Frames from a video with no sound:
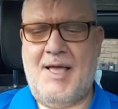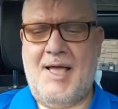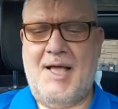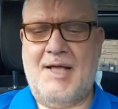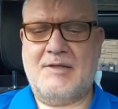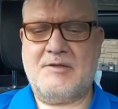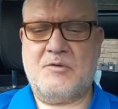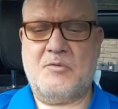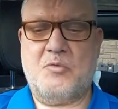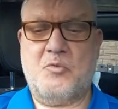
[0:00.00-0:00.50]

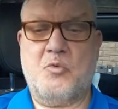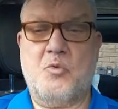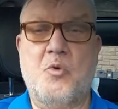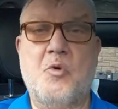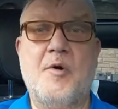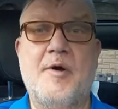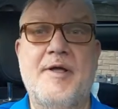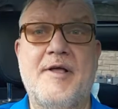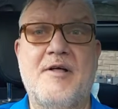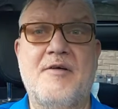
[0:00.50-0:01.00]
at the
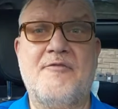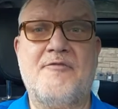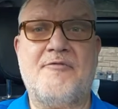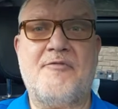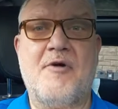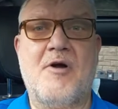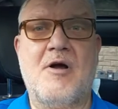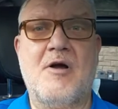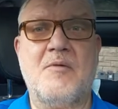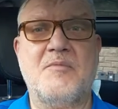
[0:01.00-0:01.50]
Royal
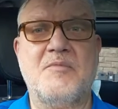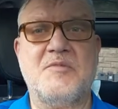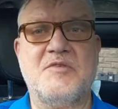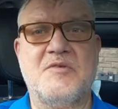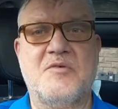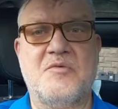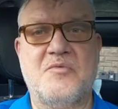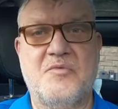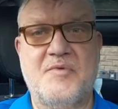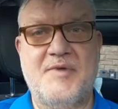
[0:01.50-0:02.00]

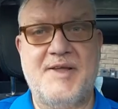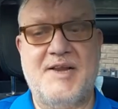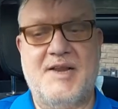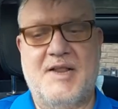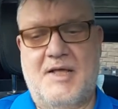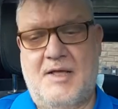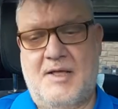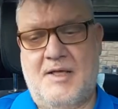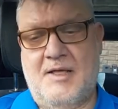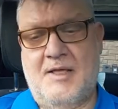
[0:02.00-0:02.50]
Farms
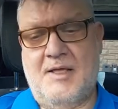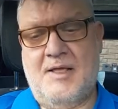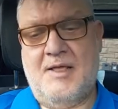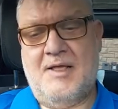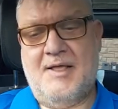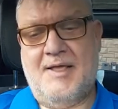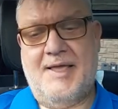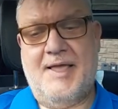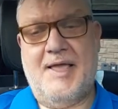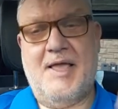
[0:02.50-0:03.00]
Arena.
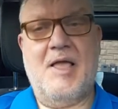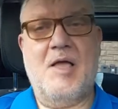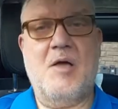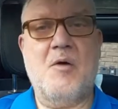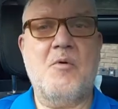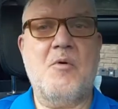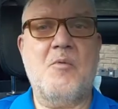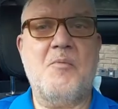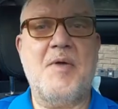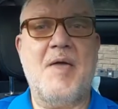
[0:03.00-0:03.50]
It
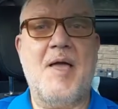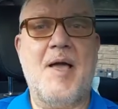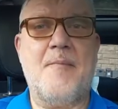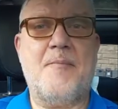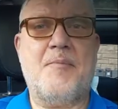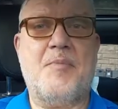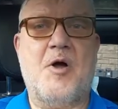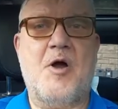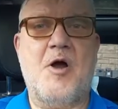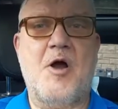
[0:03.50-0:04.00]
will be a
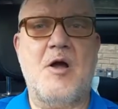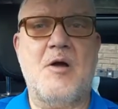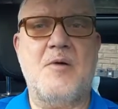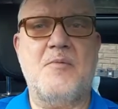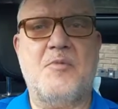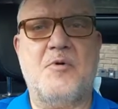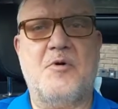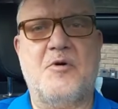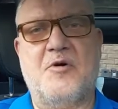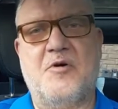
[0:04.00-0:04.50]

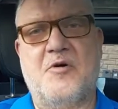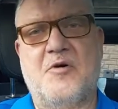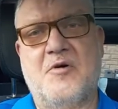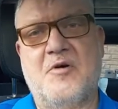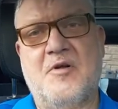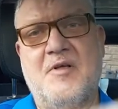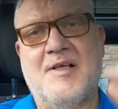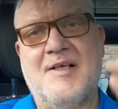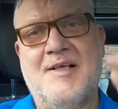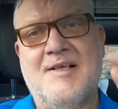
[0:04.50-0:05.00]
barn
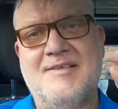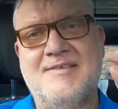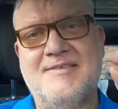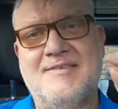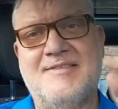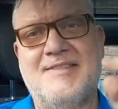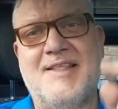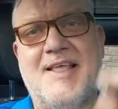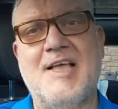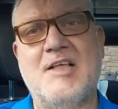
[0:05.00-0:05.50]
burner.
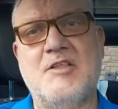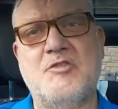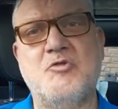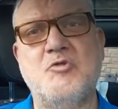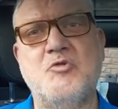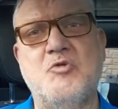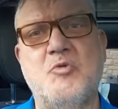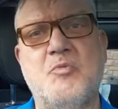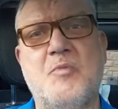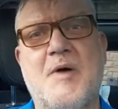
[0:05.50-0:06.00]
Stay
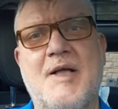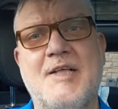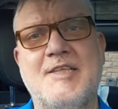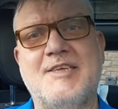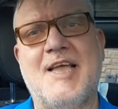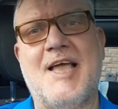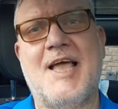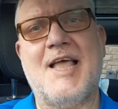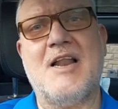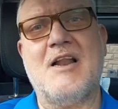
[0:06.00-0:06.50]
tuned to my
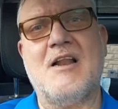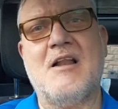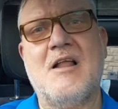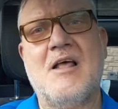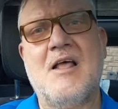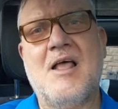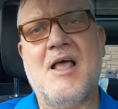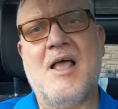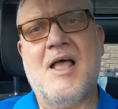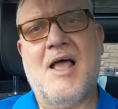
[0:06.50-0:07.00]
channel.
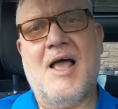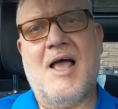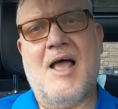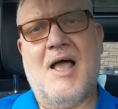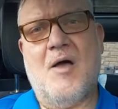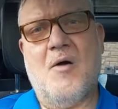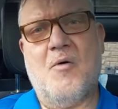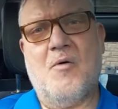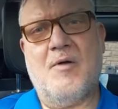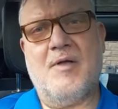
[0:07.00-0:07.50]

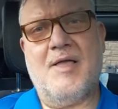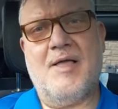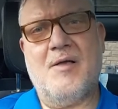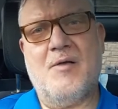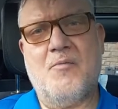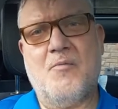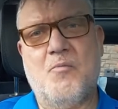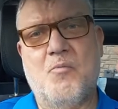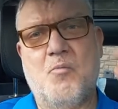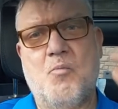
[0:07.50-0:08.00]
I will
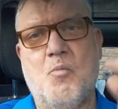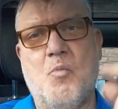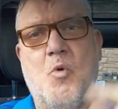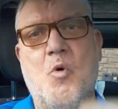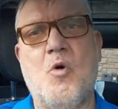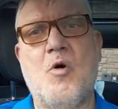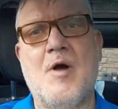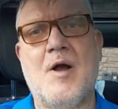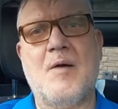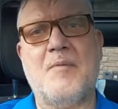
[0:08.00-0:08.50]
get
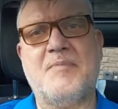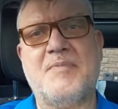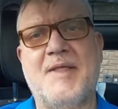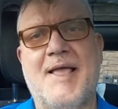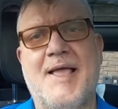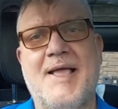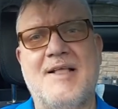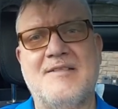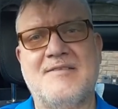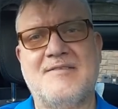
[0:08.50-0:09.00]
more
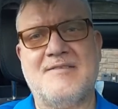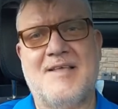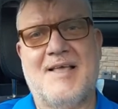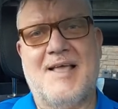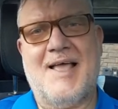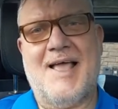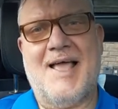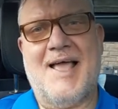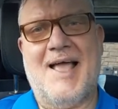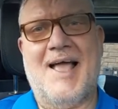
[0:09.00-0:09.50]
updates
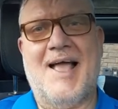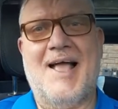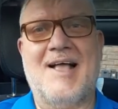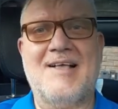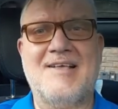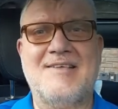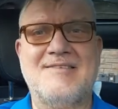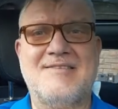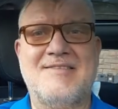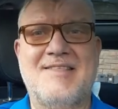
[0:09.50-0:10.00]

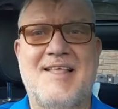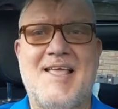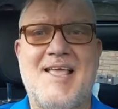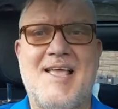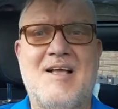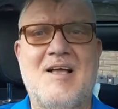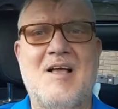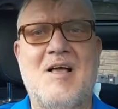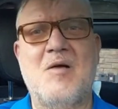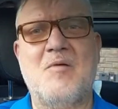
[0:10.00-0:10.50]
as
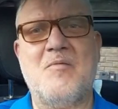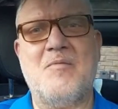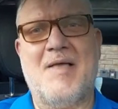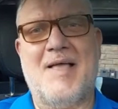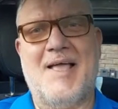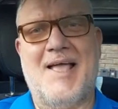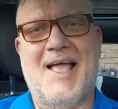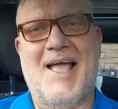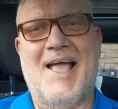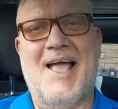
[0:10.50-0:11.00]
they come,
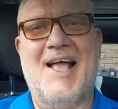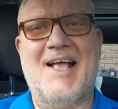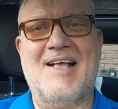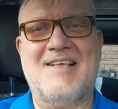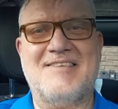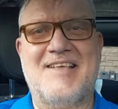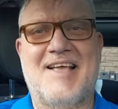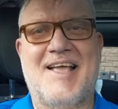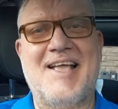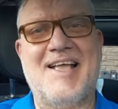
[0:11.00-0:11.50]

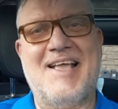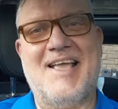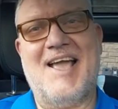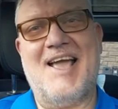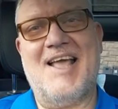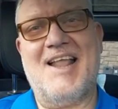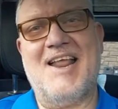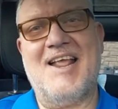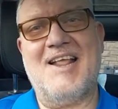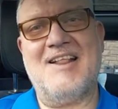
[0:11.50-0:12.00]
as I
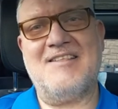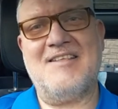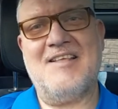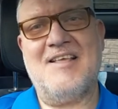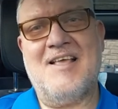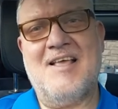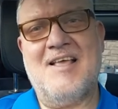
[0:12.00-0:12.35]
get it.